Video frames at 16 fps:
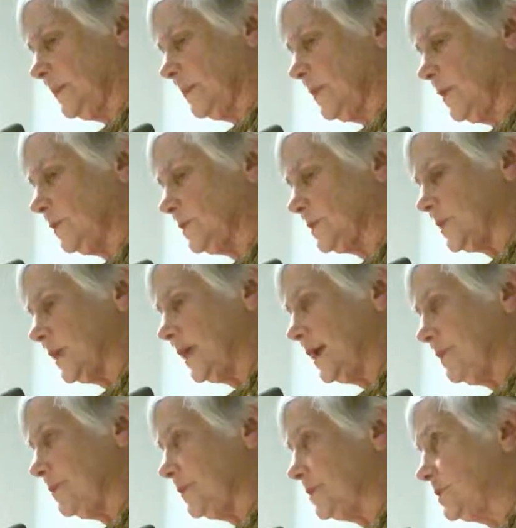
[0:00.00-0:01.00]
Now, as it
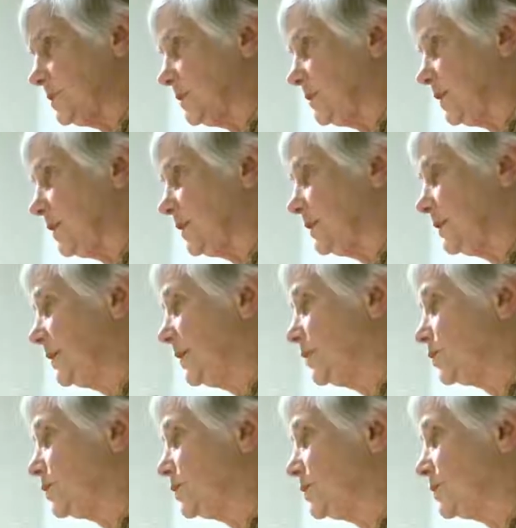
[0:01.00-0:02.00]
happens, the United
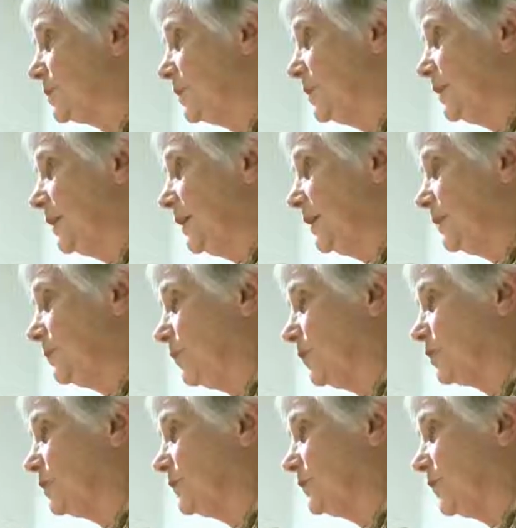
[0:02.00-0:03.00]
Nations in the
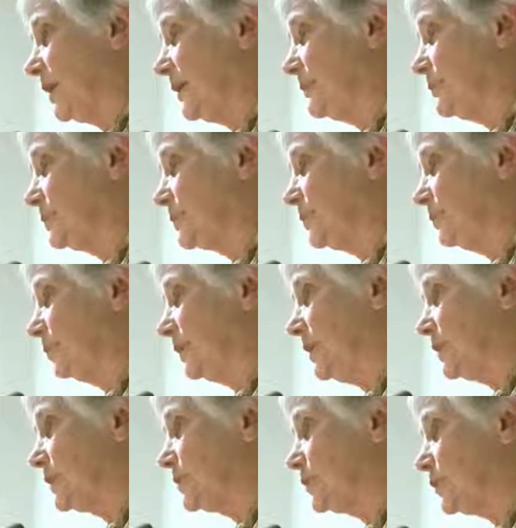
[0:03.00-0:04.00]
March of Dimes
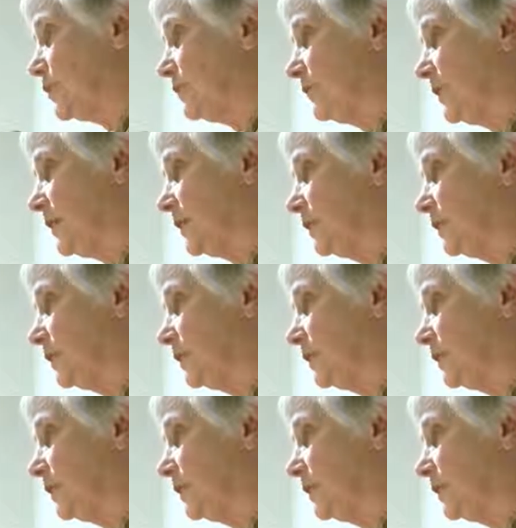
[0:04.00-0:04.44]
completed a survey a